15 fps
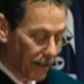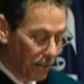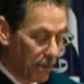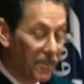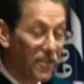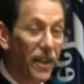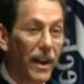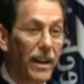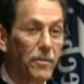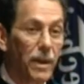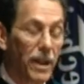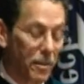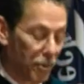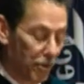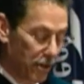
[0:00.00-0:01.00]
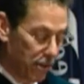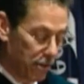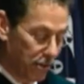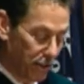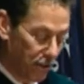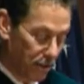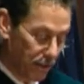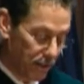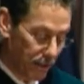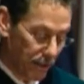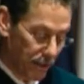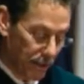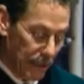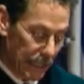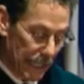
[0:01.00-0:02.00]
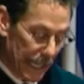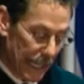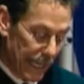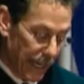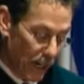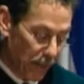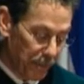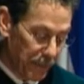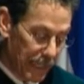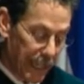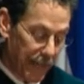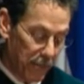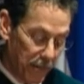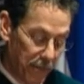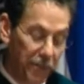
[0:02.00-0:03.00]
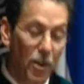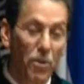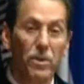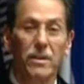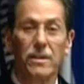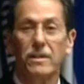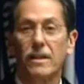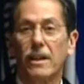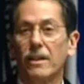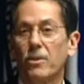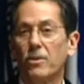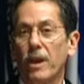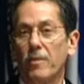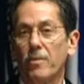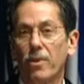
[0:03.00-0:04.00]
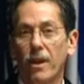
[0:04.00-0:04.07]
refined my approach, and helped to keep me focused on the right